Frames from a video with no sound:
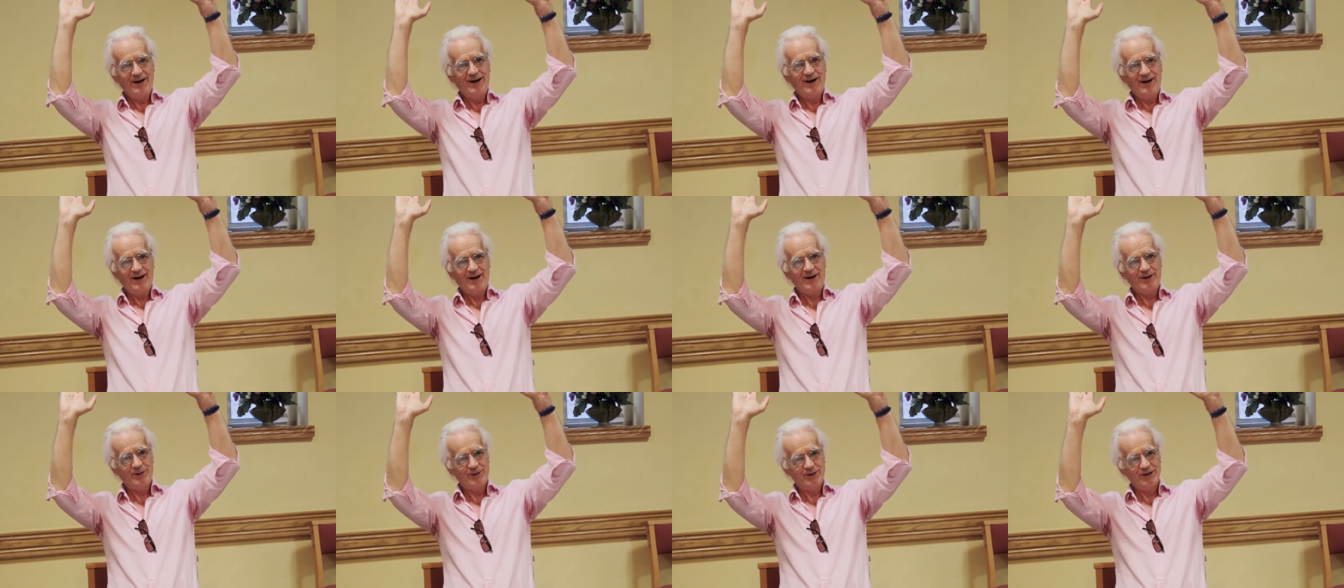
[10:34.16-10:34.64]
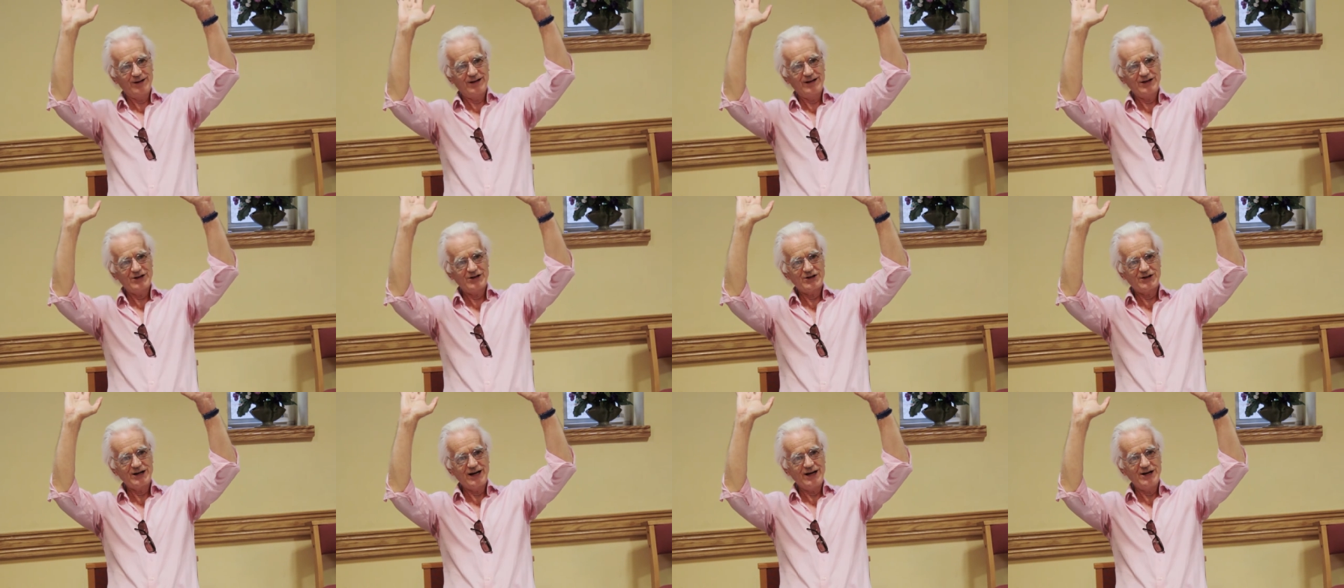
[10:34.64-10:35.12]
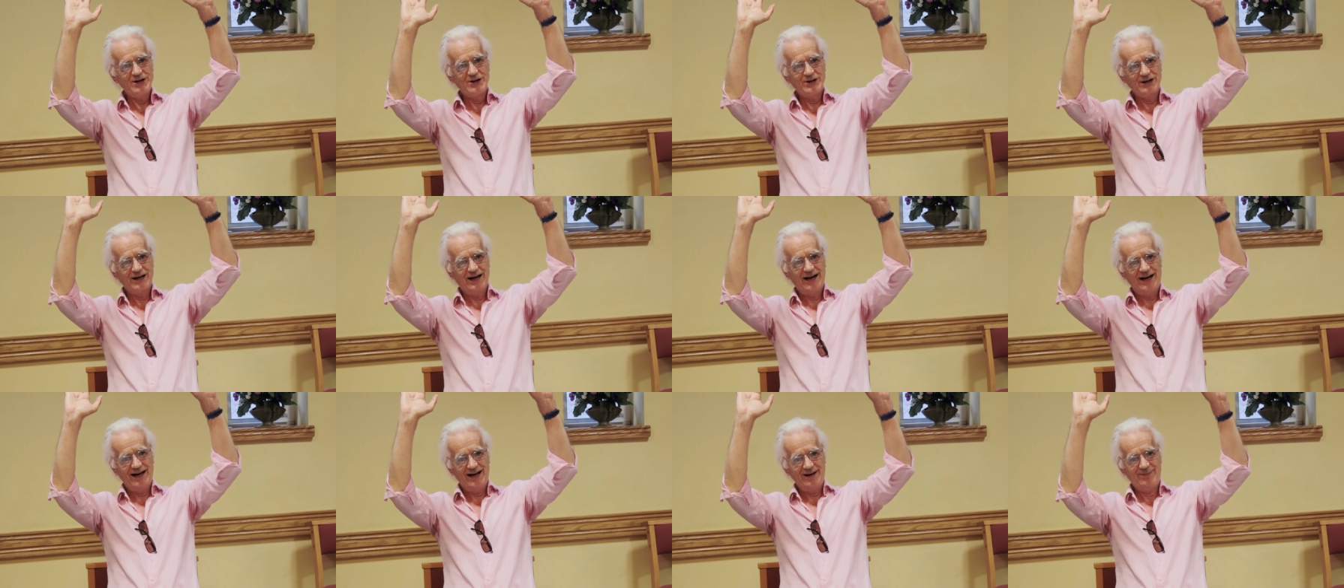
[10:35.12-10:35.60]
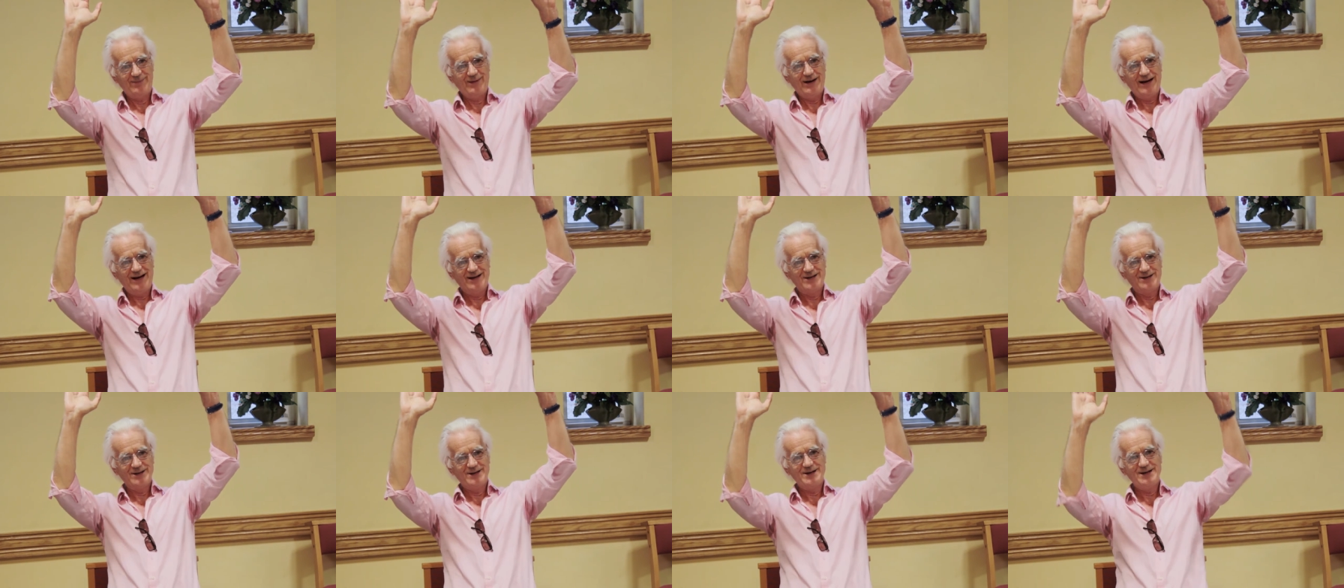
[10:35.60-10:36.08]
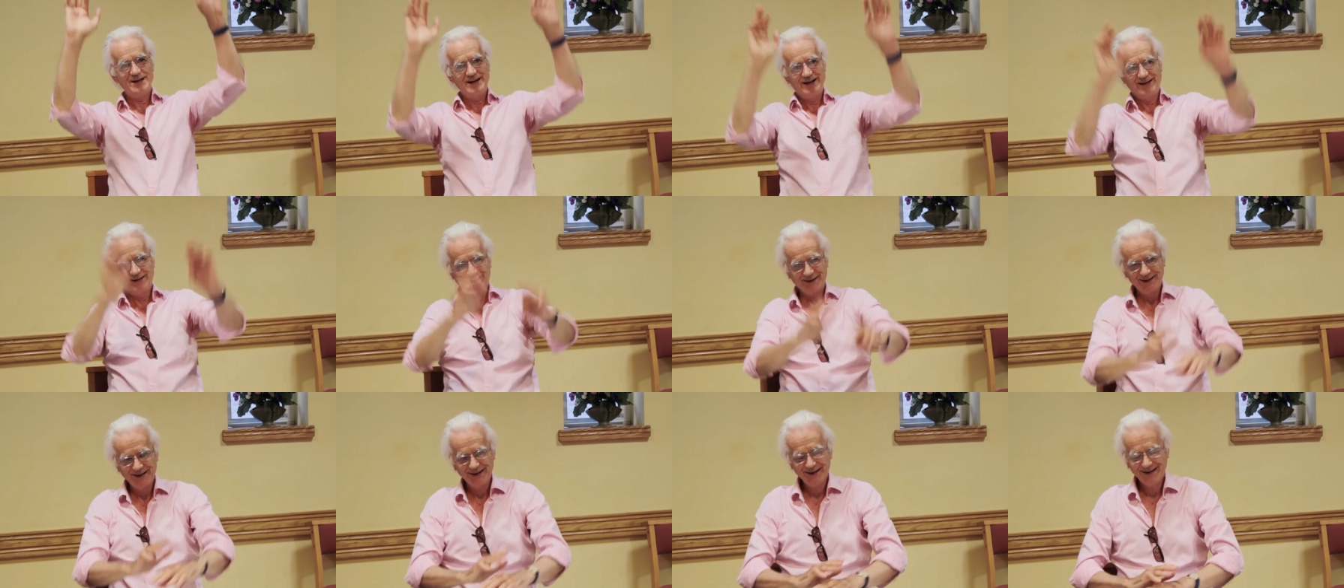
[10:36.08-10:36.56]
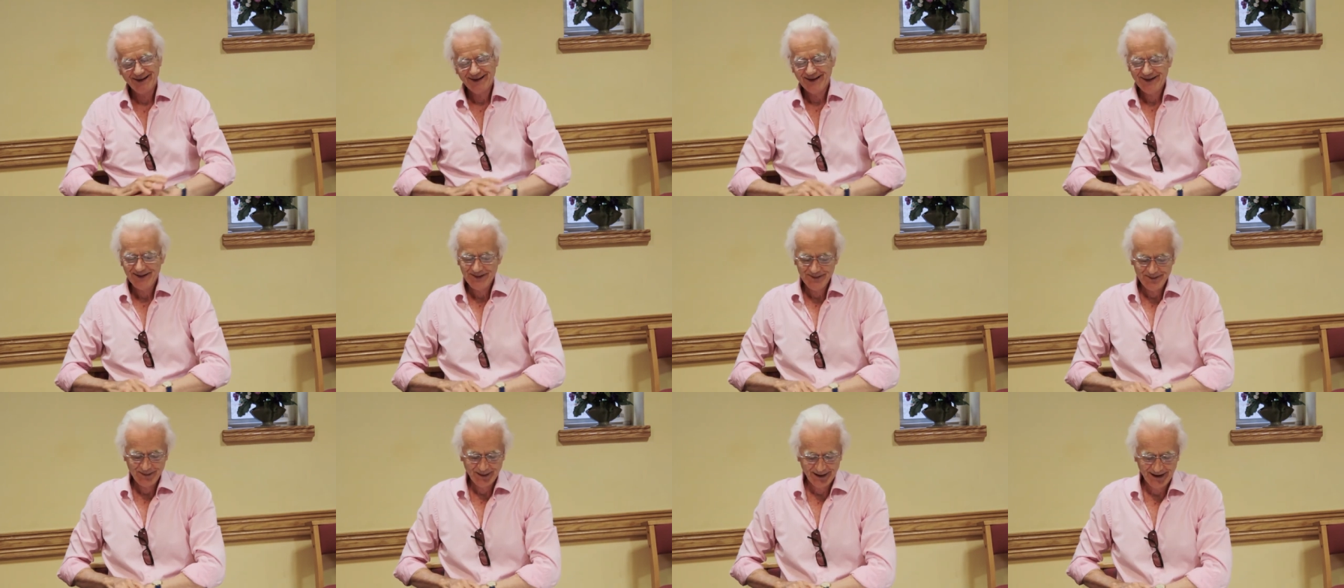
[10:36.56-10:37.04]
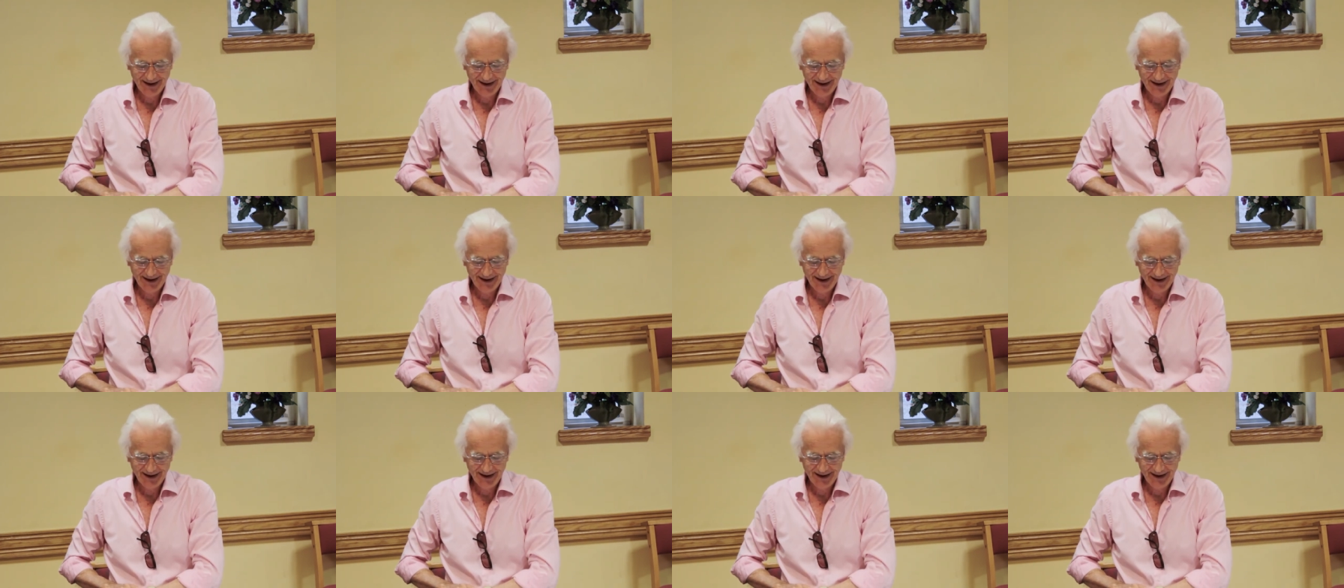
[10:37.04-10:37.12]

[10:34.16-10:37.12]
holding this staging up underneath. Wow.